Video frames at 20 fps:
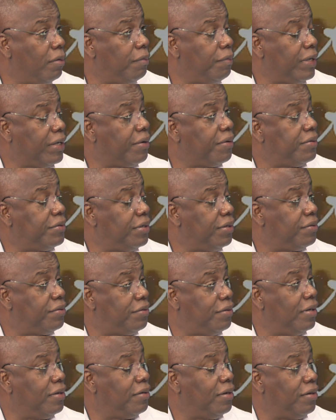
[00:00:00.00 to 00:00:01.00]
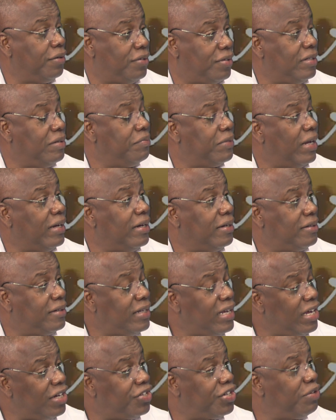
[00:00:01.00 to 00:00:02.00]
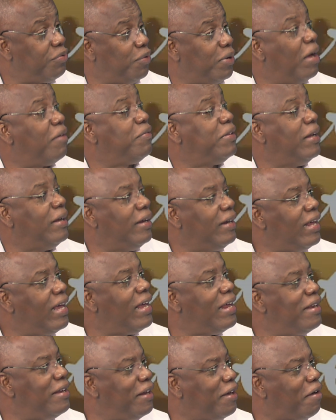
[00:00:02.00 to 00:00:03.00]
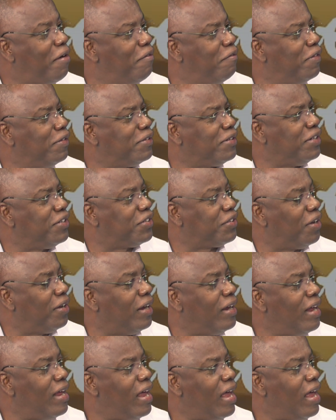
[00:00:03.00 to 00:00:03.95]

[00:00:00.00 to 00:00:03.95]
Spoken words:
because it seemed like the THA would have to lead the conversation.